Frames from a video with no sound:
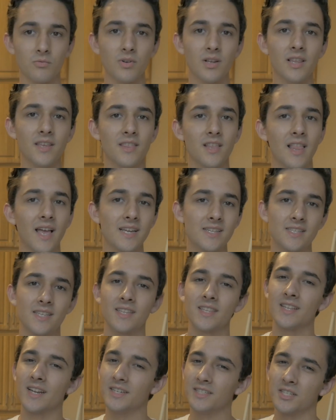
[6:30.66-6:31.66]
Really, the last
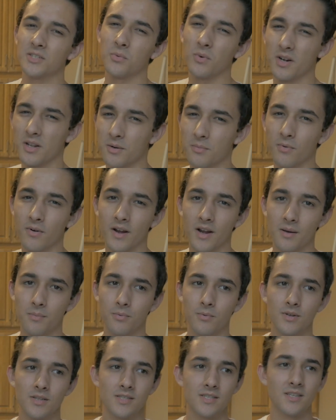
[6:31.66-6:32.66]
thing that I just wanted to bring
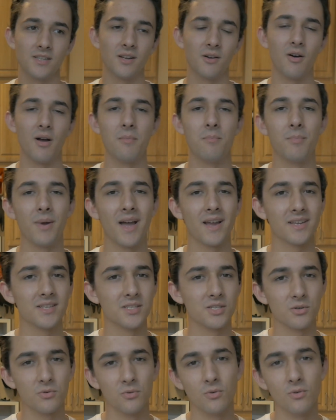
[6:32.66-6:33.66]
up was, you know, I'm back in
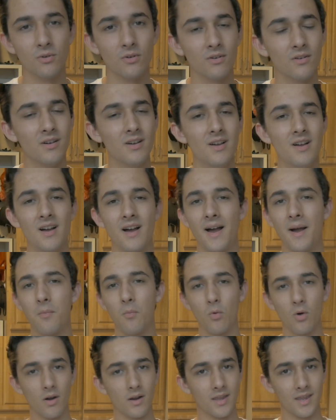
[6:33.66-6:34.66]
school, I'm
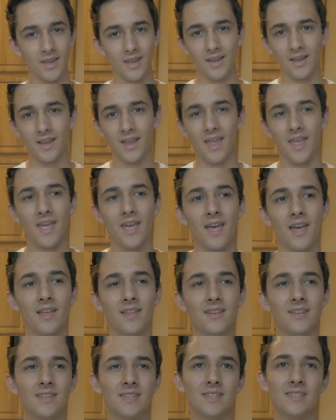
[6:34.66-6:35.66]
working,
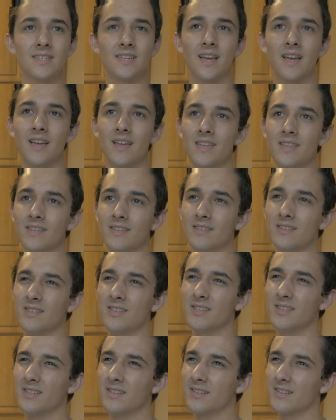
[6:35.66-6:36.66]
and
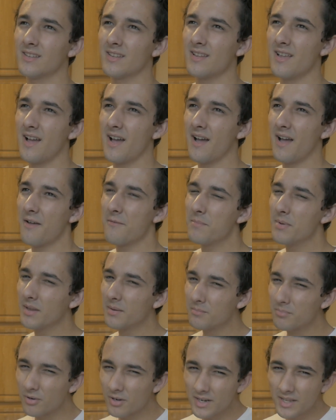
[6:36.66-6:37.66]
I've
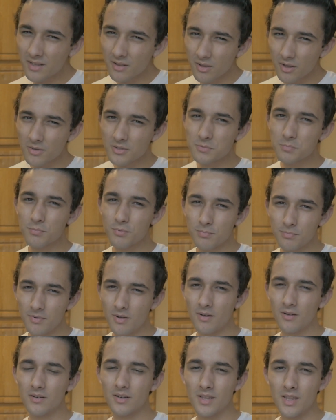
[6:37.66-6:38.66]
been pretty close
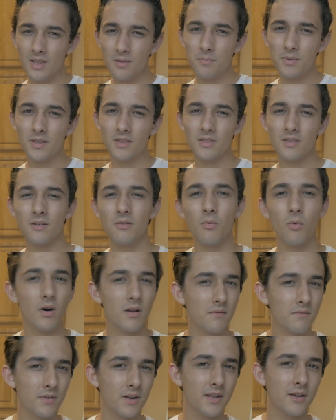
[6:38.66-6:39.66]
on keeping the
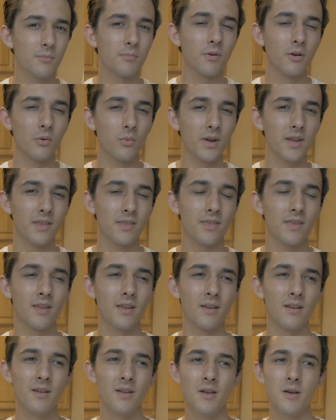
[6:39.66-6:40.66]
1 video per week
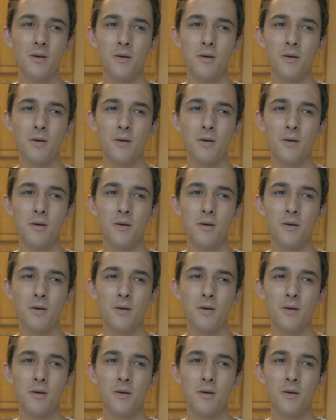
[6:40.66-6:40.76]
thing,